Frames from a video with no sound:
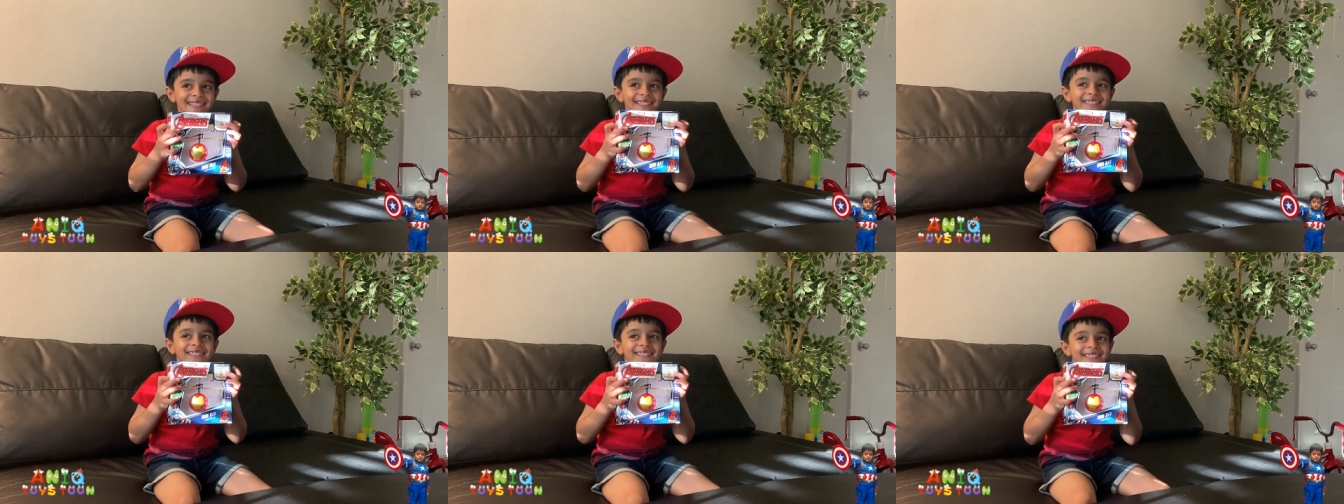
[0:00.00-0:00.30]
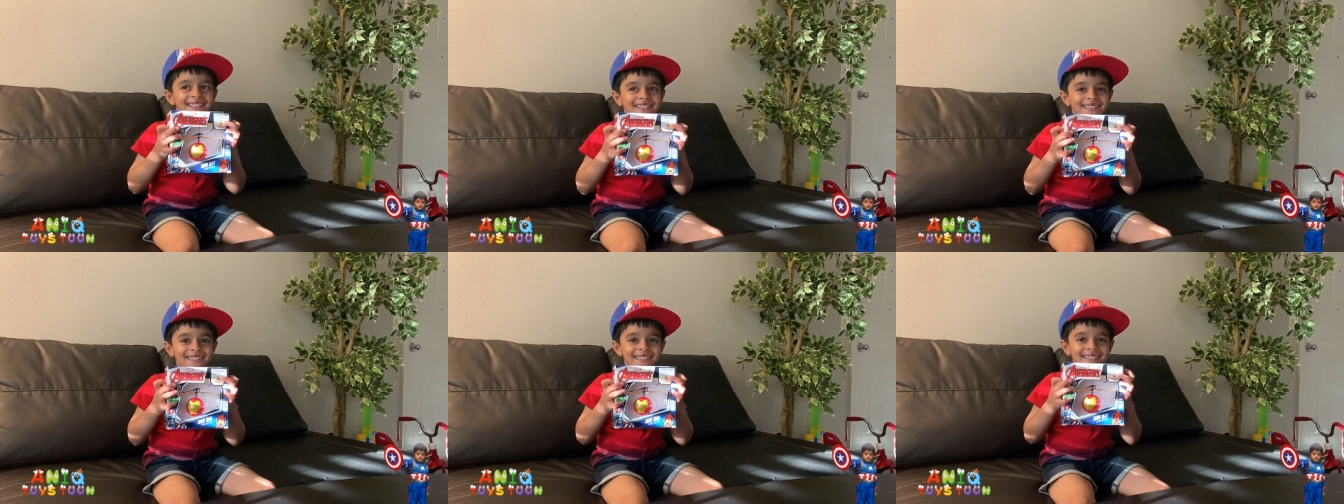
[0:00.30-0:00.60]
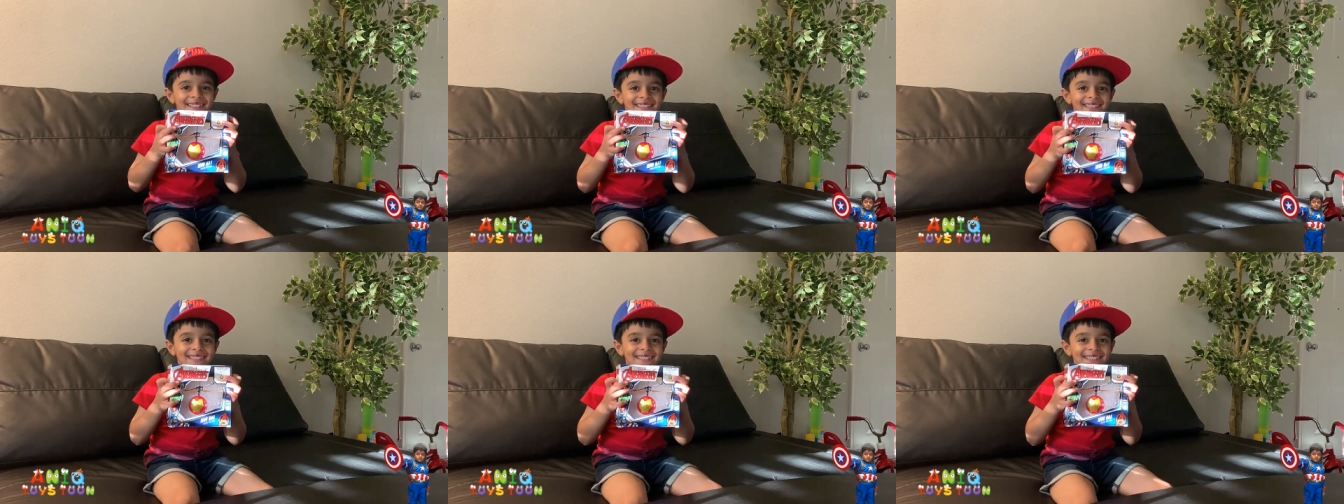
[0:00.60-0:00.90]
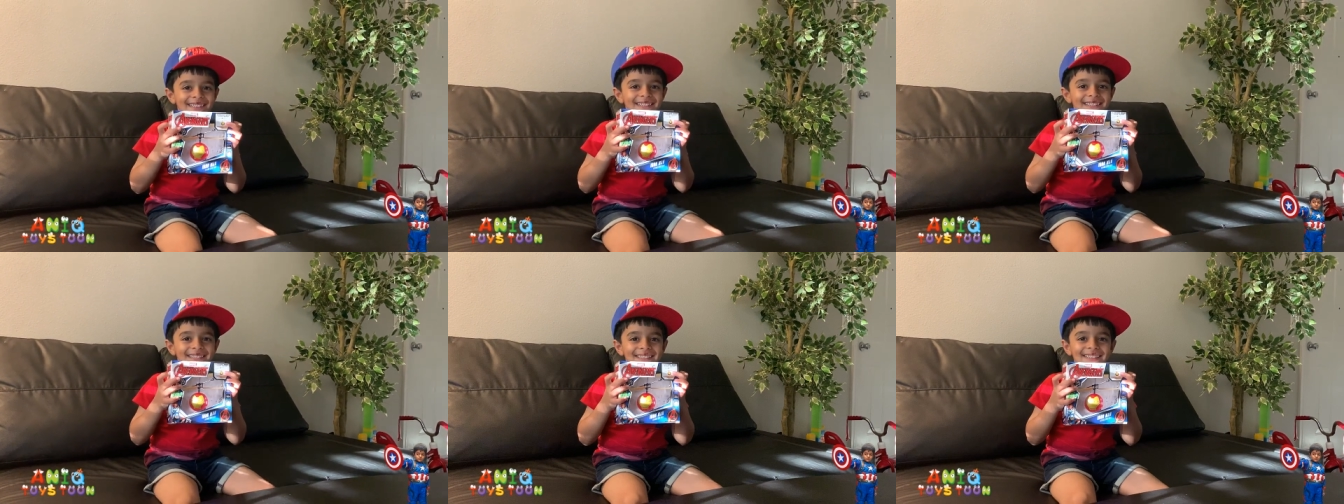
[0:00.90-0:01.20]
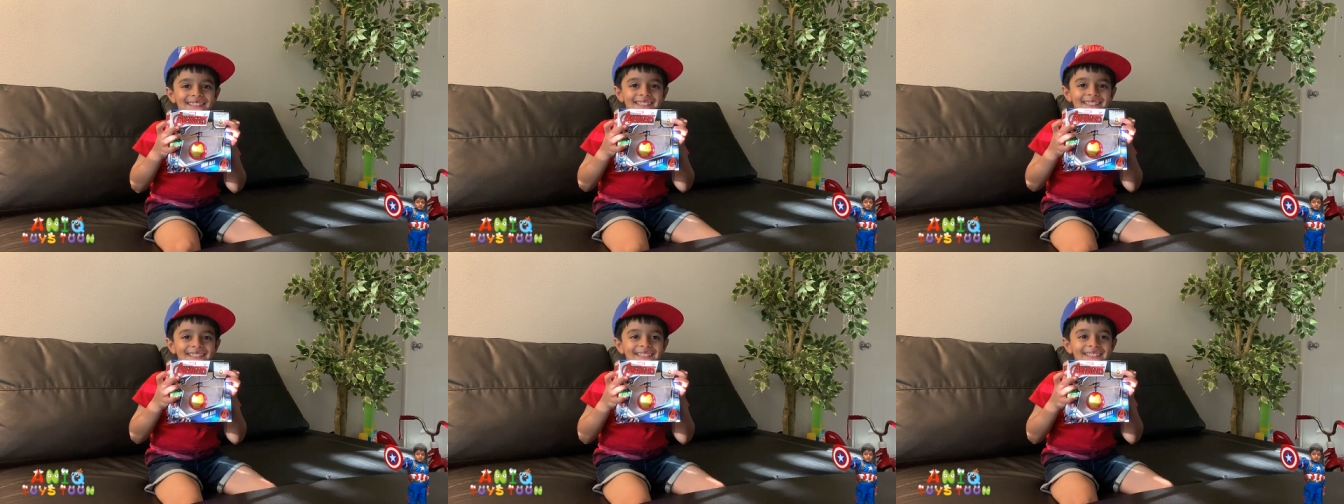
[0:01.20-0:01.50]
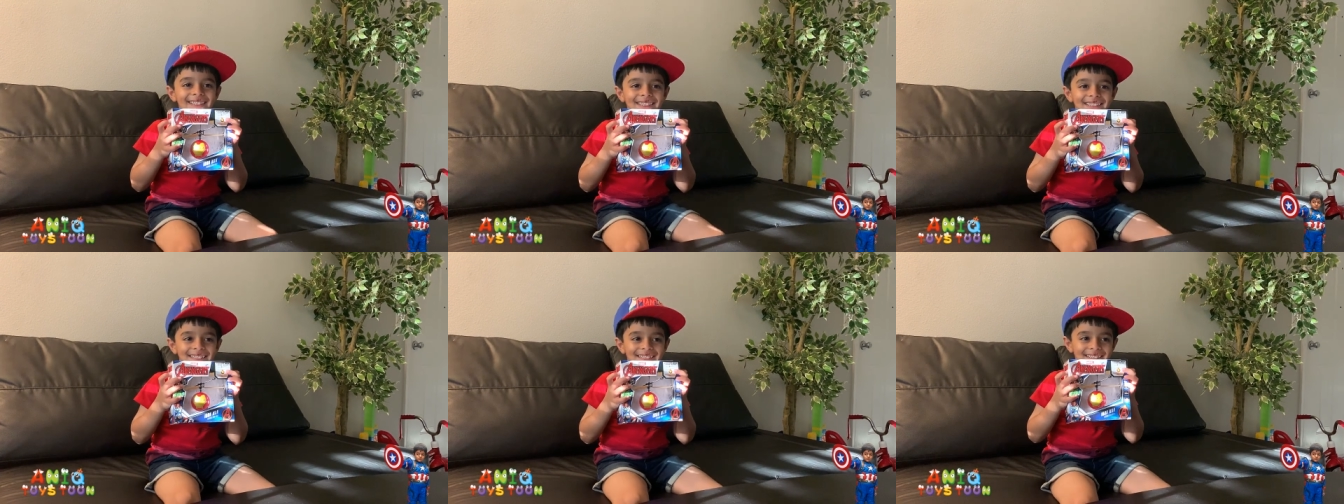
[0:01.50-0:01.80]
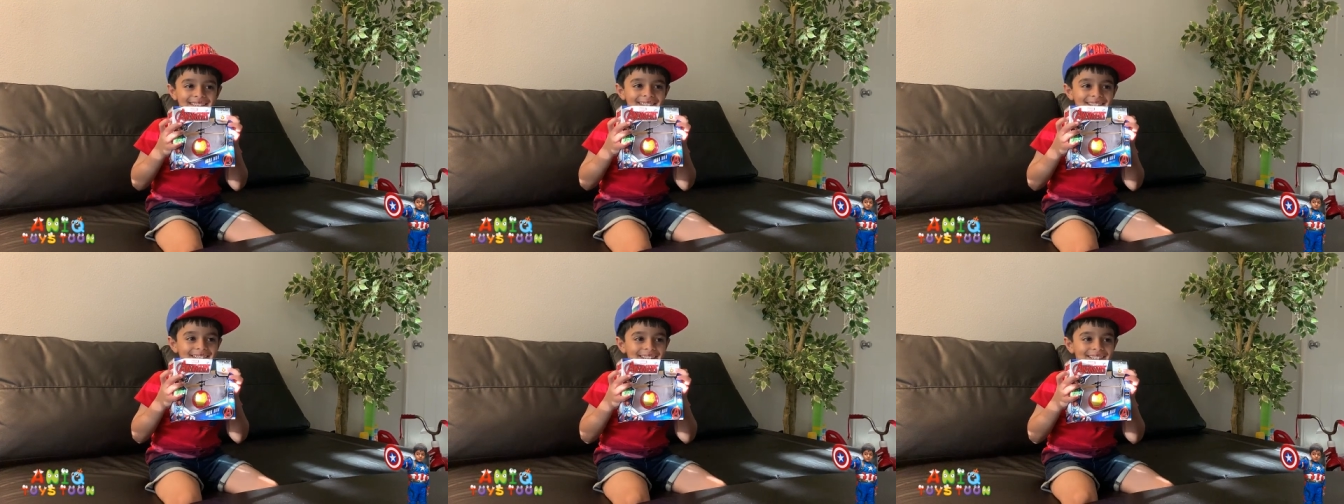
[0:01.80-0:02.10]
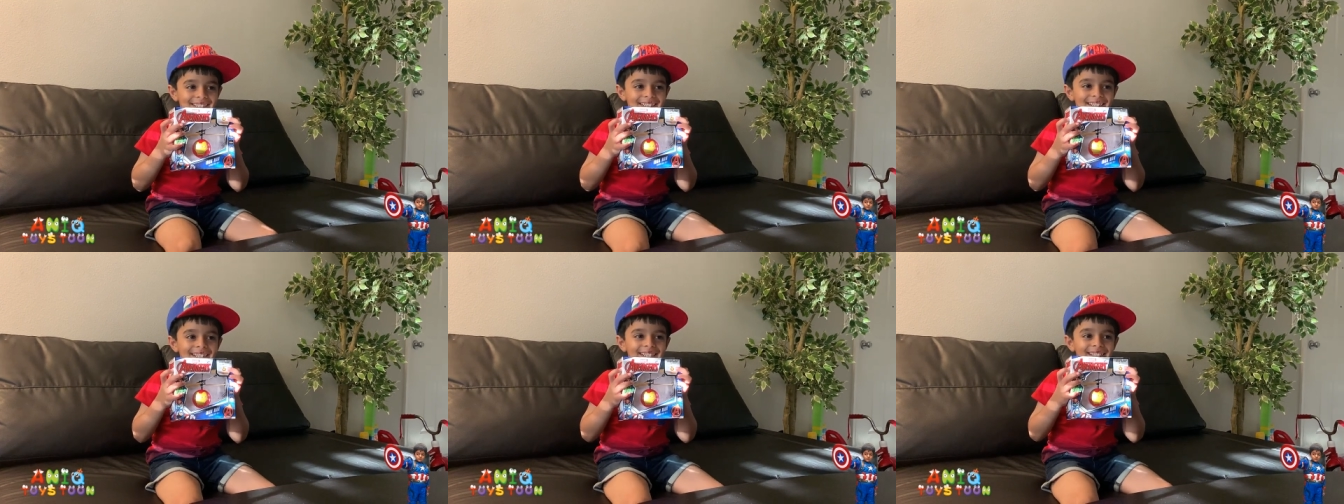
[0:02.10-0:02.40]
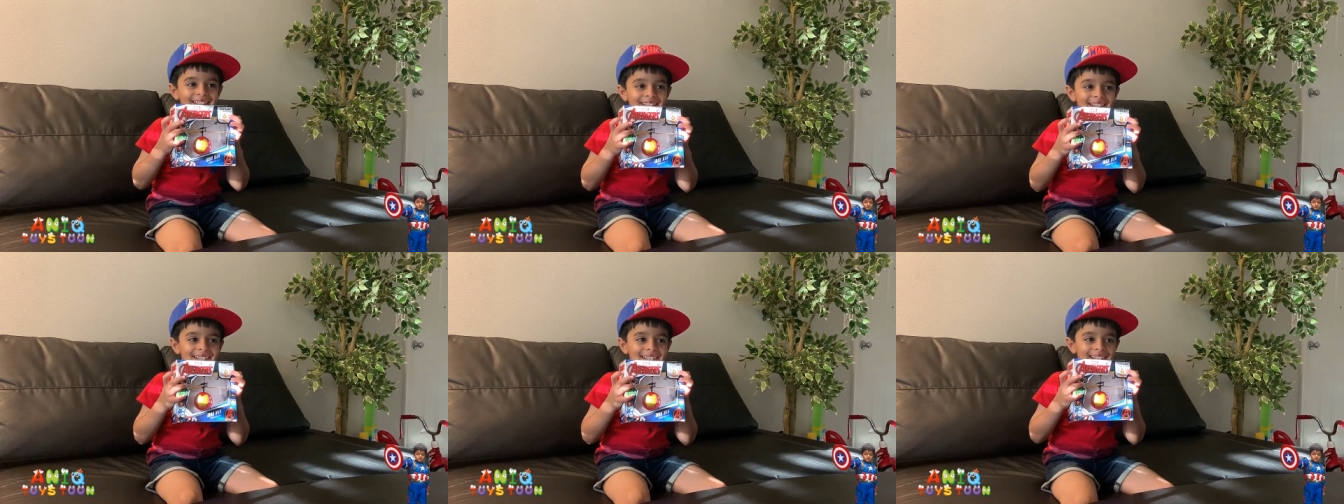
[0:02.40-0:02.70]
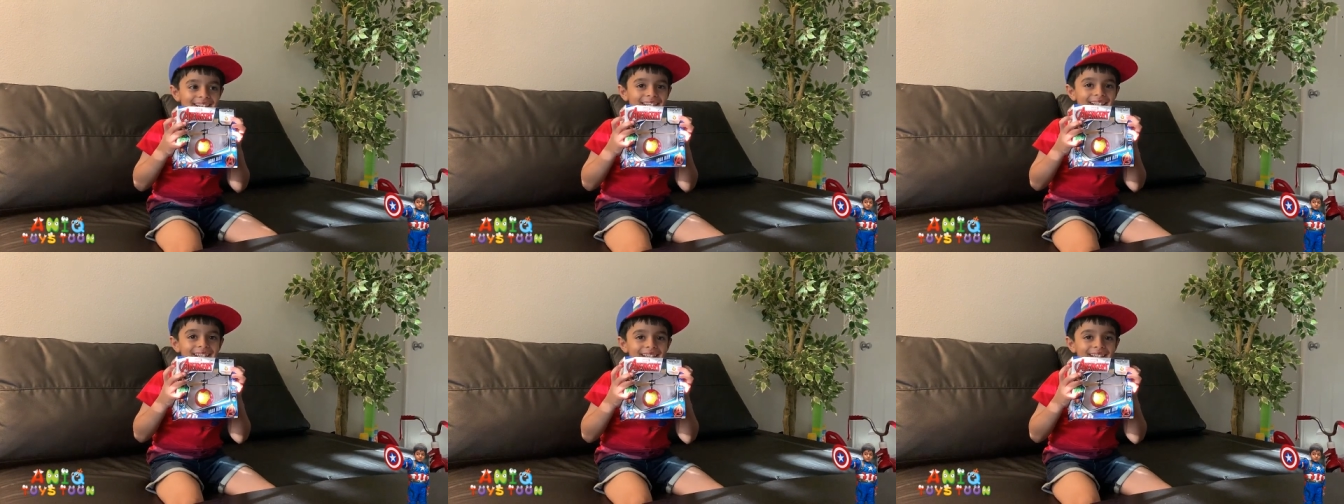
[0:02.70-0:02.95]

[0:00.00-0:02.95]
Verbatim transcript: Aniq has just bought this uh, flying ball,